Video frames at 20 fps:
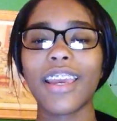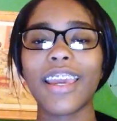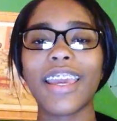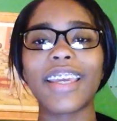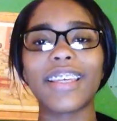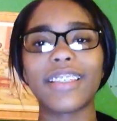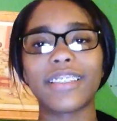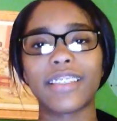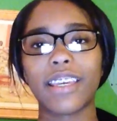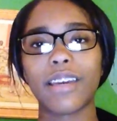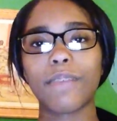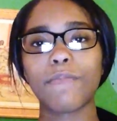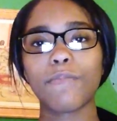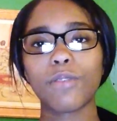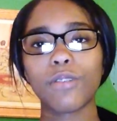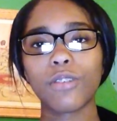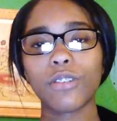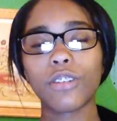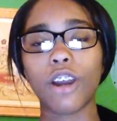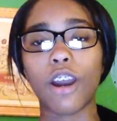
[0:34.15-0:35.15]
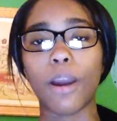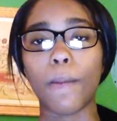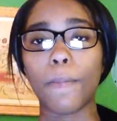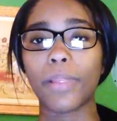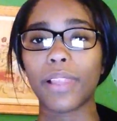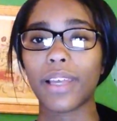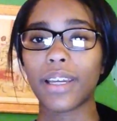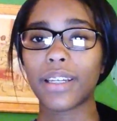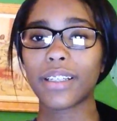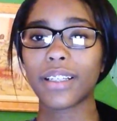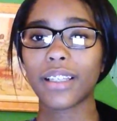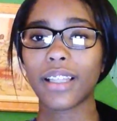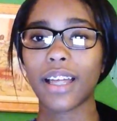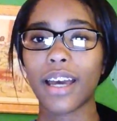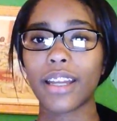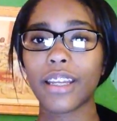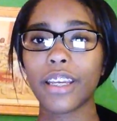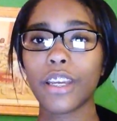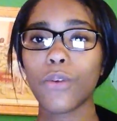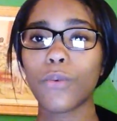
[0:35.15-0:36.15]
Examples are blood
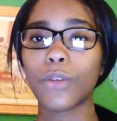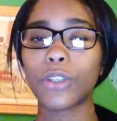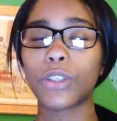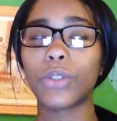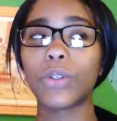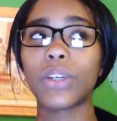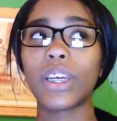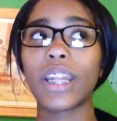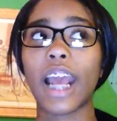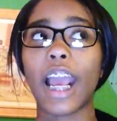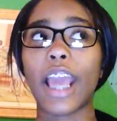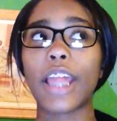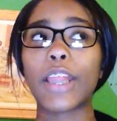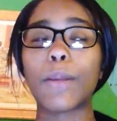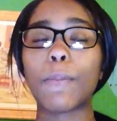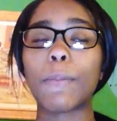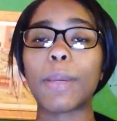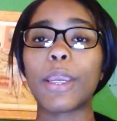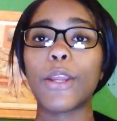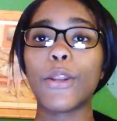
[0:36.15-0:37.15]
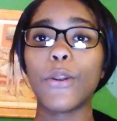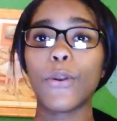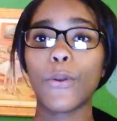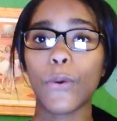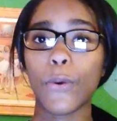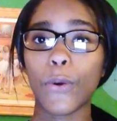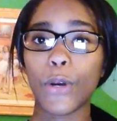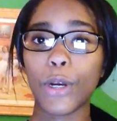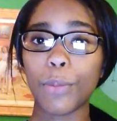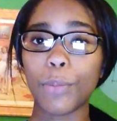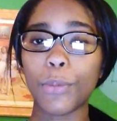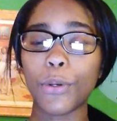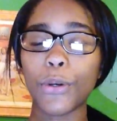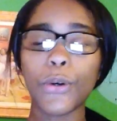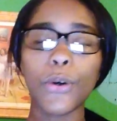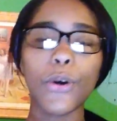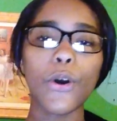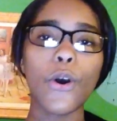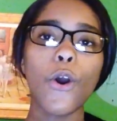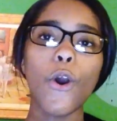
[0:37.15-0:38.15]
clotting, which you can either be
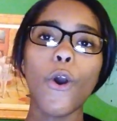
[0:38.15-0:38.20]
normal